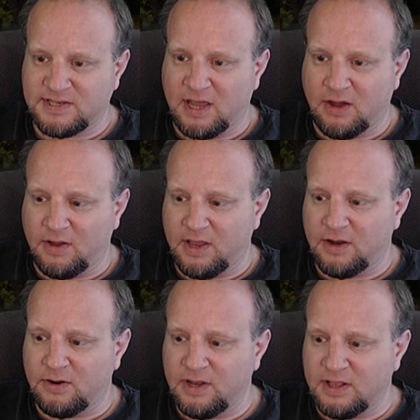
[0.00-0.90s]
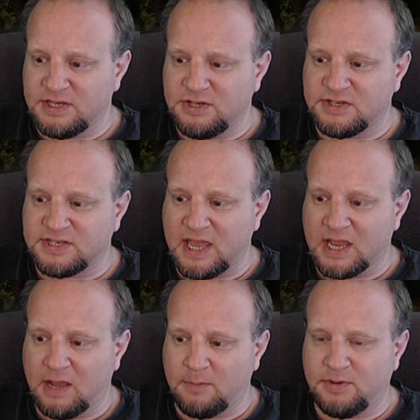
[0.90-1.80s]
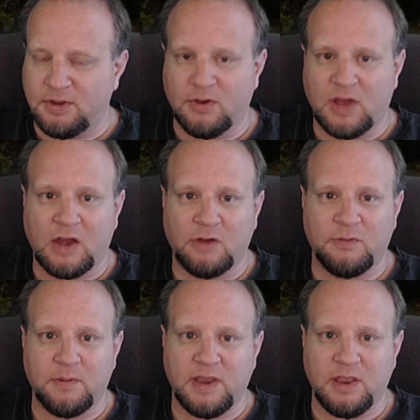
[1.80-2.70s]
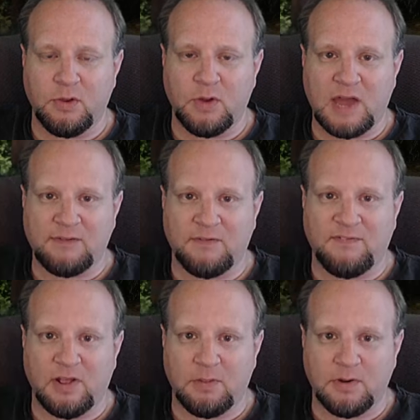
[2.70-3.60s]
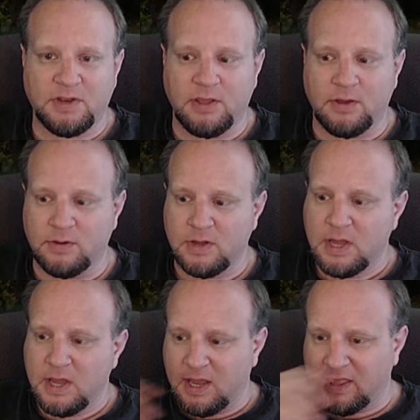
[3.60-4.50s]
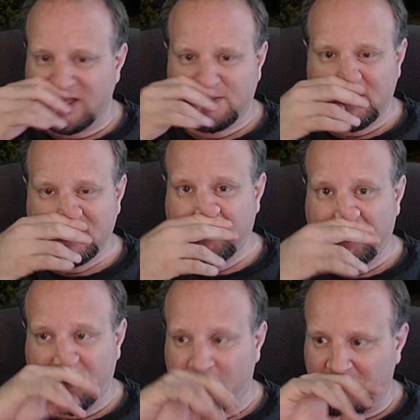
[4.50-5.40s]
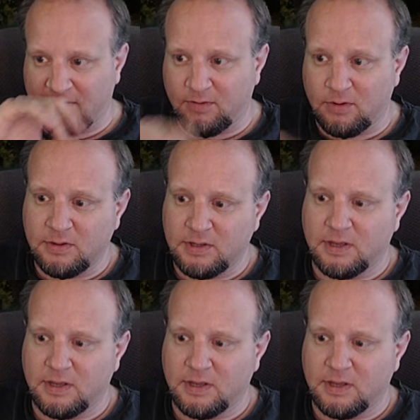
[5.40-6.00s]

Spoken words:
Now it only lets you stack up to however many you have available to you, and that's based upon your level.